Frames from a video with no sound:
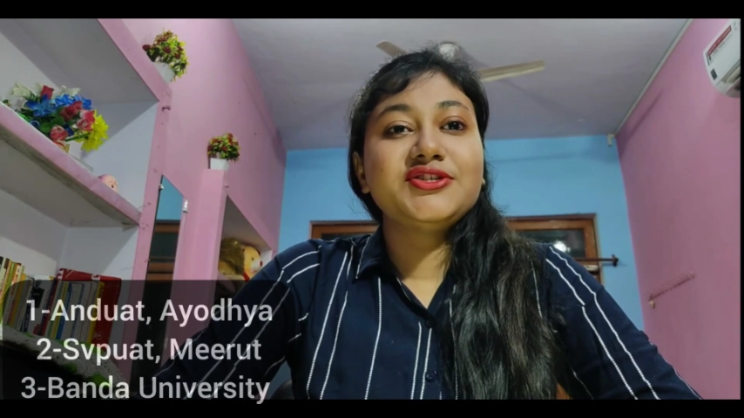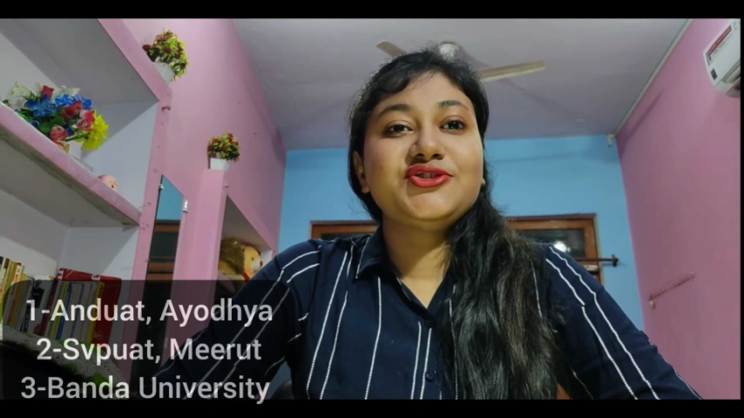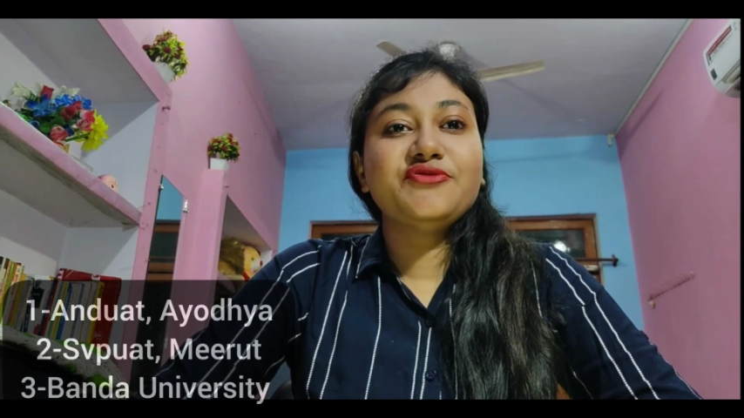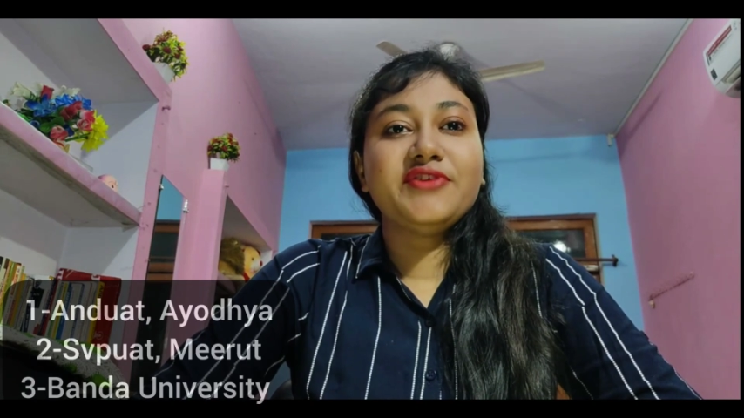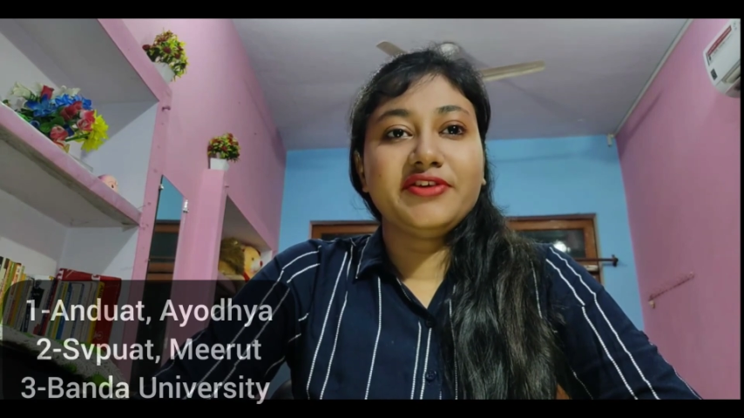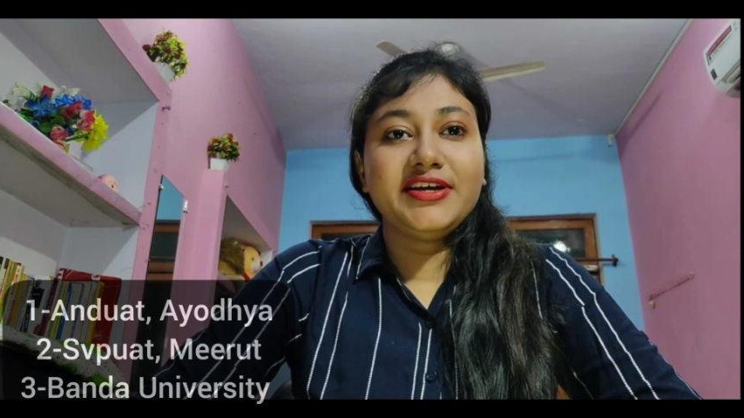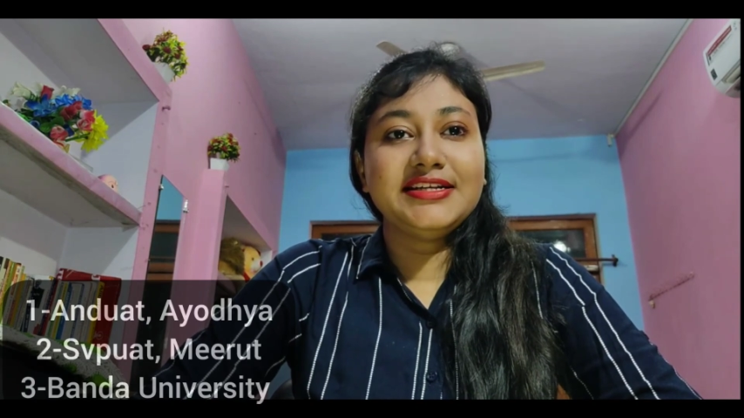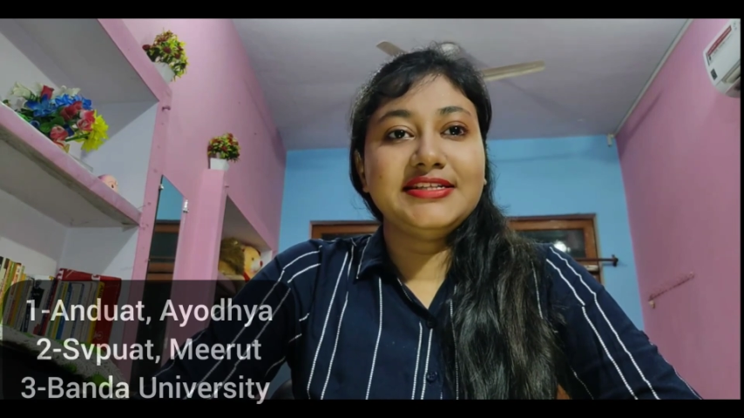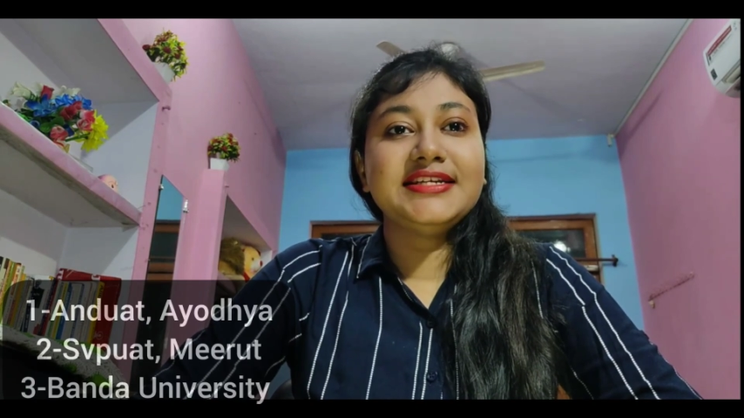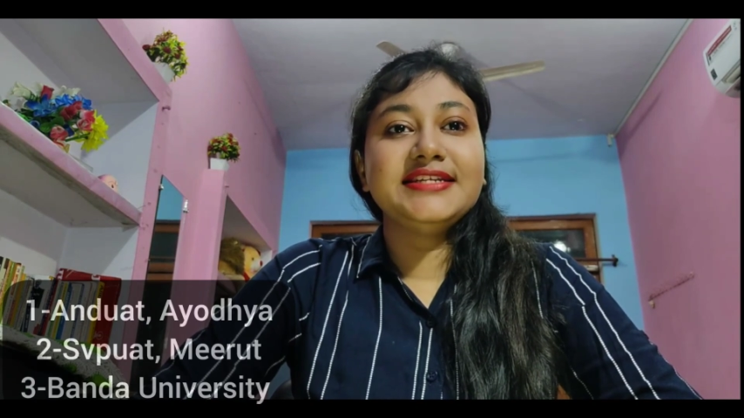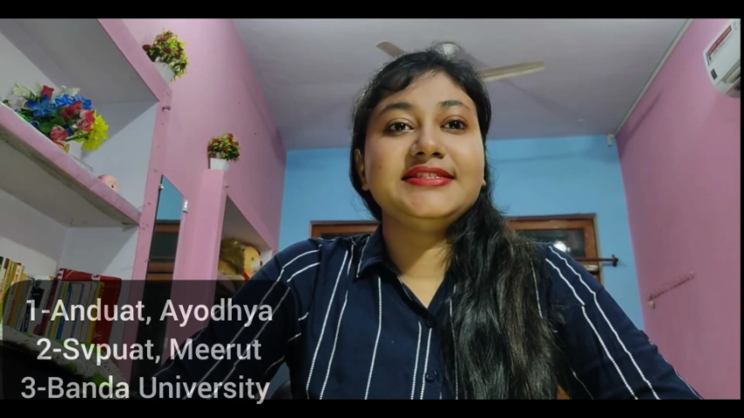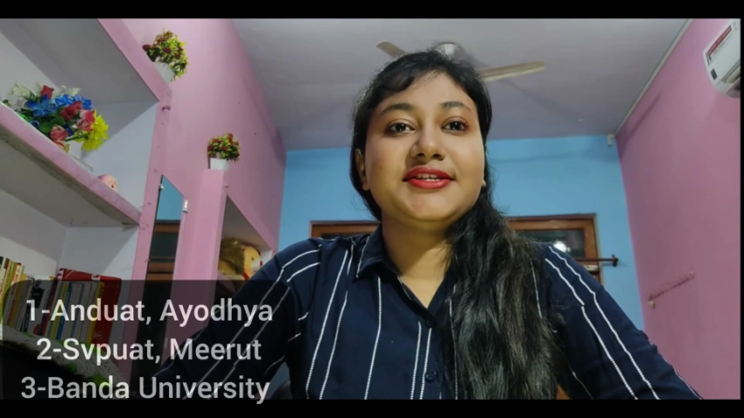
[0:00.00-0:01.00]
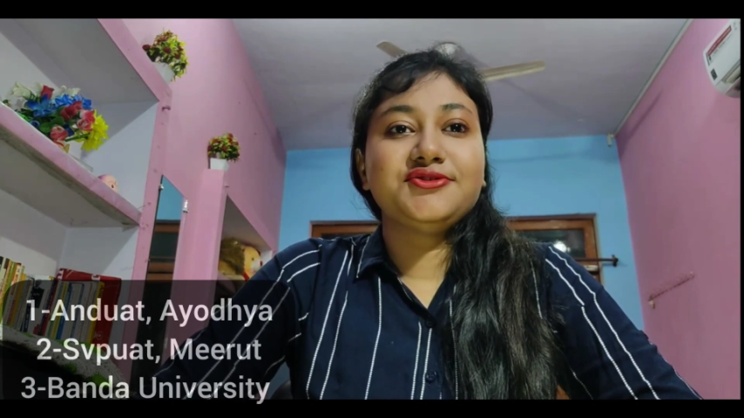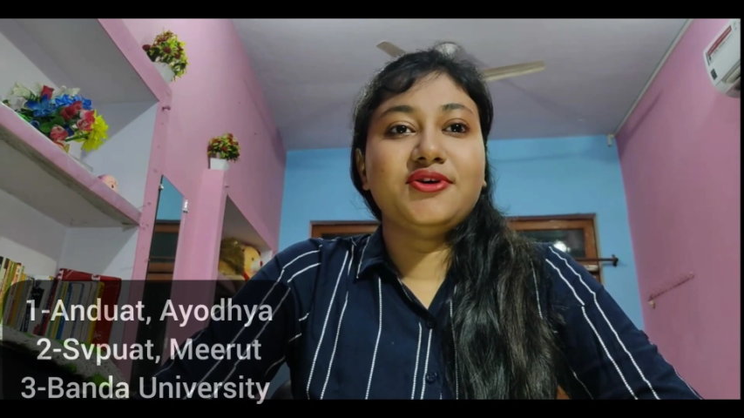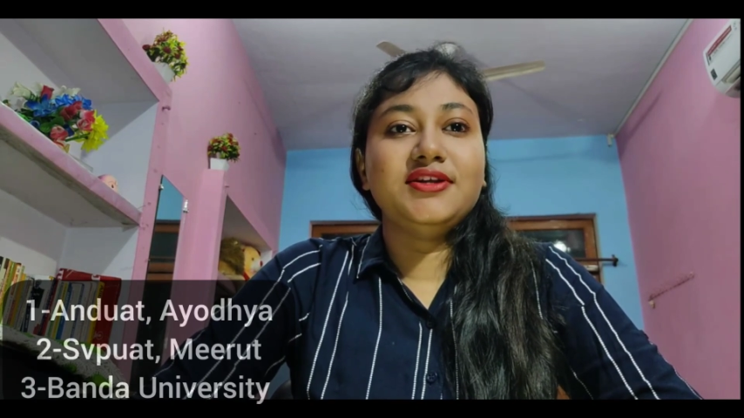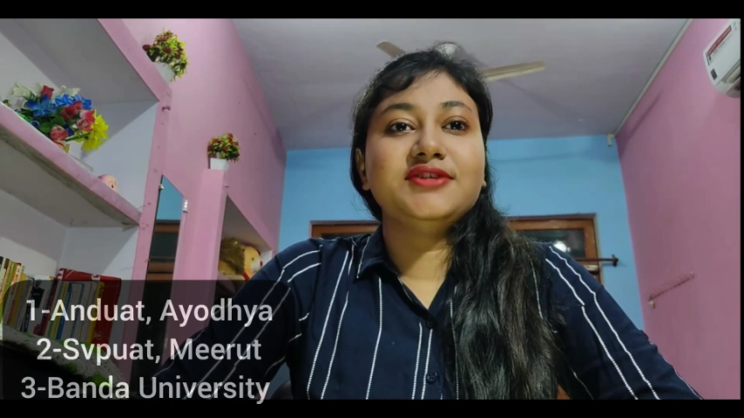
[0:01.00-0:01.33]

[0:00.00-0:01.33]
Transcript: of Agriculture and Technology,